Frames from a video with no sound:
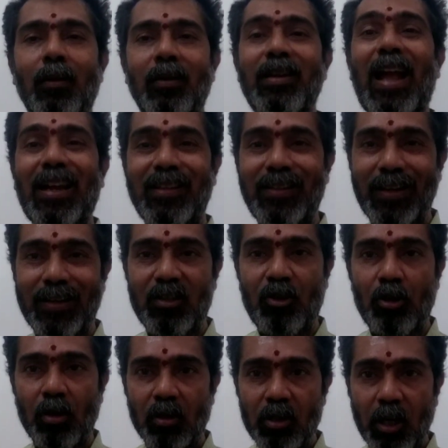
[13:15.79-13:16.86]

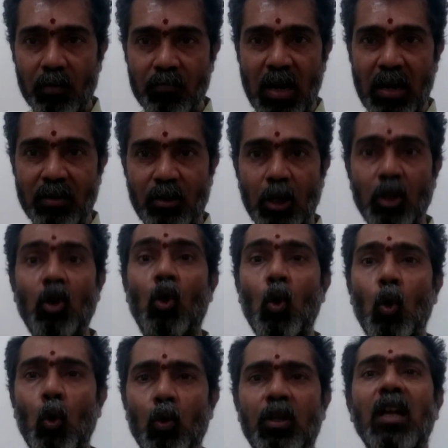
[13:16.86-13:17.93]
gadgets, dharmas, and the
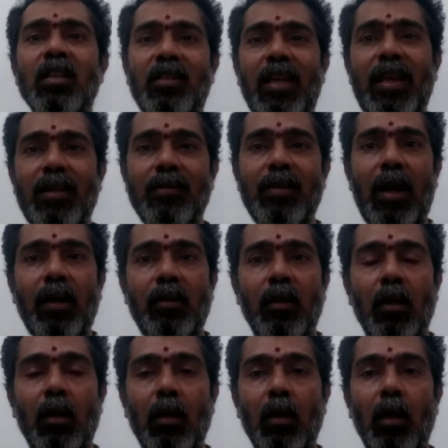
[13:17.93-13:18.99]
gurus saying that,
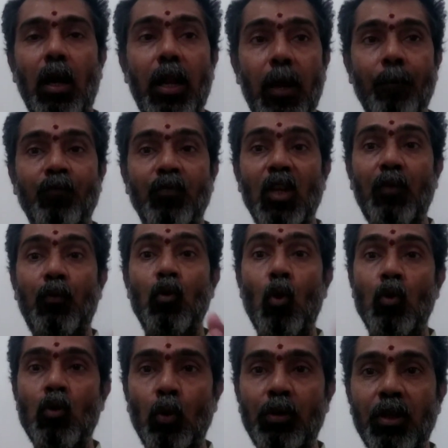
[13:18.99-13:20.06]
if you
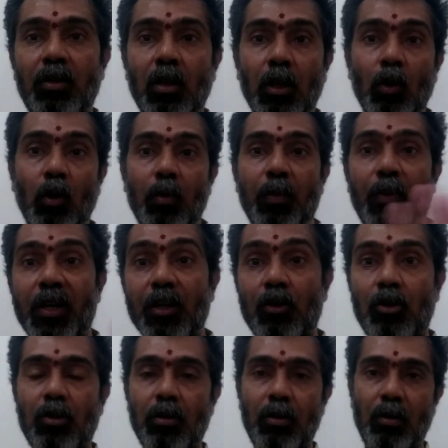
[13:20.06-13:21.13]
don't do this, you will be
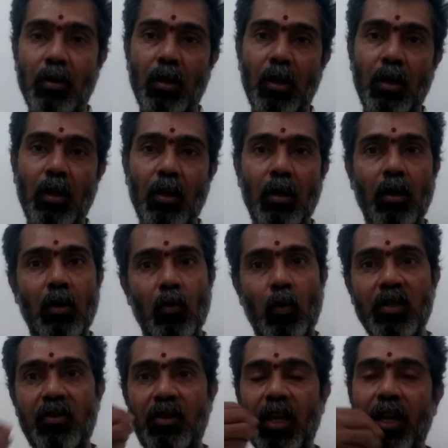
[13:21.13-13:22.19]
punished.
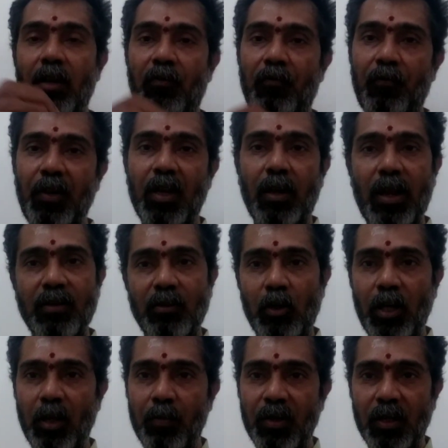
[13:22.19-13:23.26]
One seed of fear has
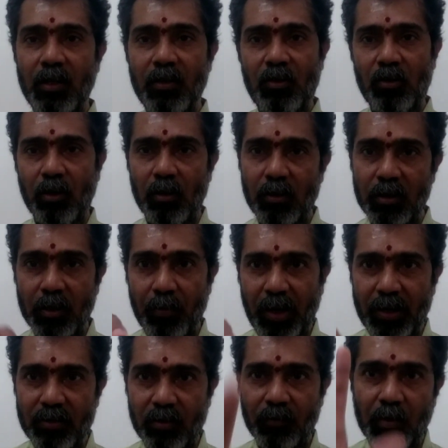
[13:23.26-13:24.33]
already been instilled in the
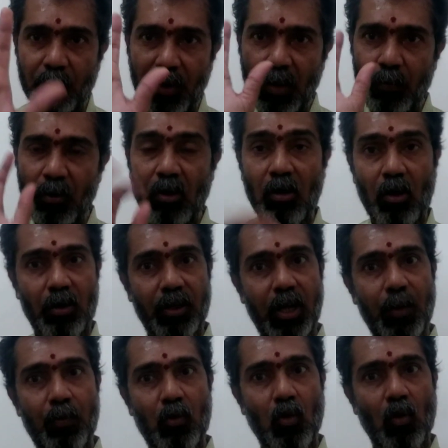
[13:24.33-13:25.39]
minds of the people, or the
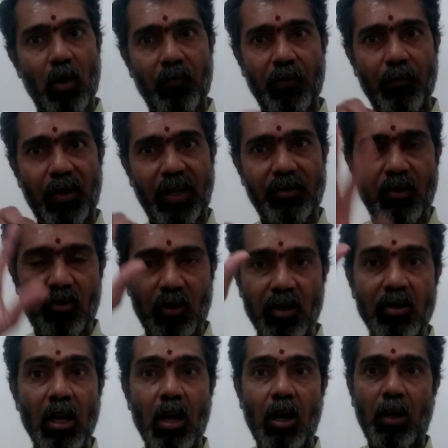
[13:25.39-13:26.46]
deep core of our
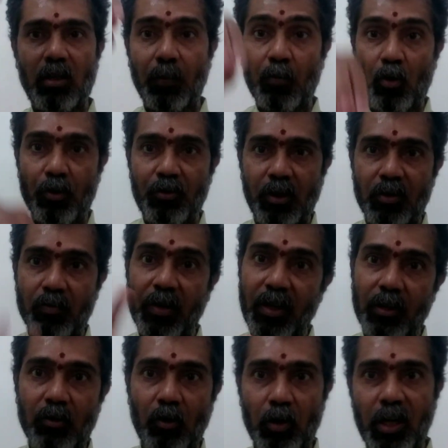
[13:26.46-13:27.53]
existence, or subconscious mind
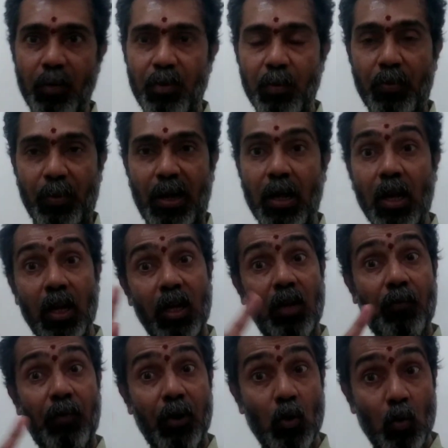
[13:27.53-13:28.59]
is already been prepared.
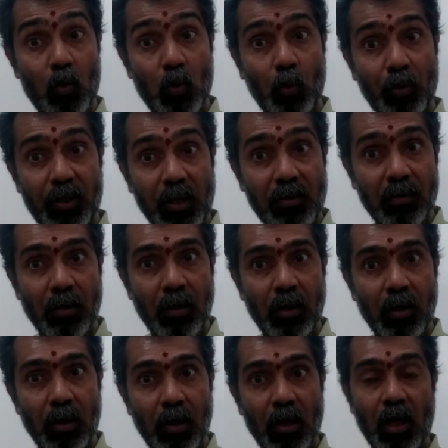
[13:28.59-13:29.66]
If I don't do this,
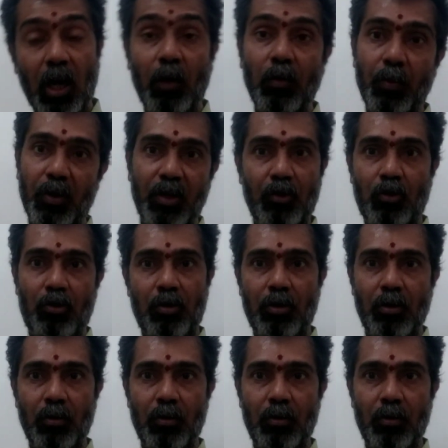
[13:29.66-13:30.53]
I will be punished.